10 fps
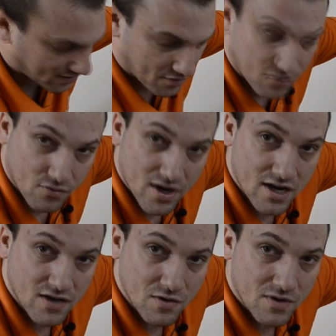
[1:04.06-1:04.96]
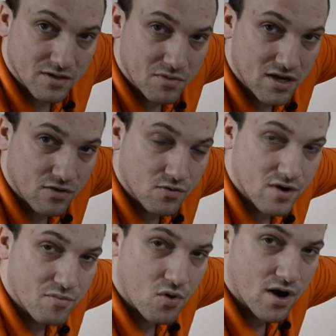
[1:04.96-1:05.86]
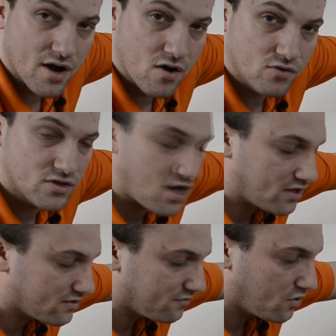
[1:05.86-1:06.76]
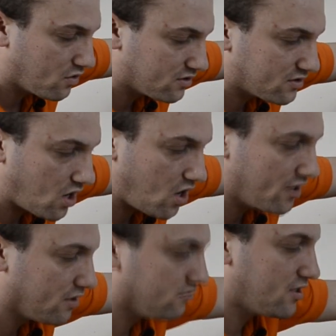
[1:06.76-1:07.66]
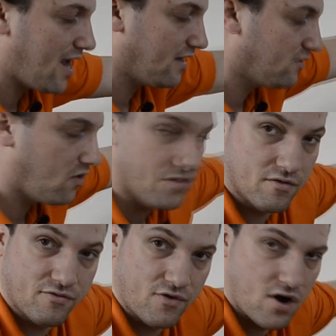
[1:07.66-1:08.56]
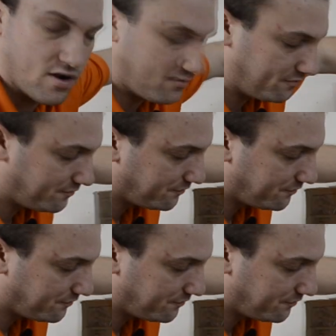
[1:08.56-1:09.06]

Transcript: got three U S B three point oh slots, and of course the audio jacks on the front.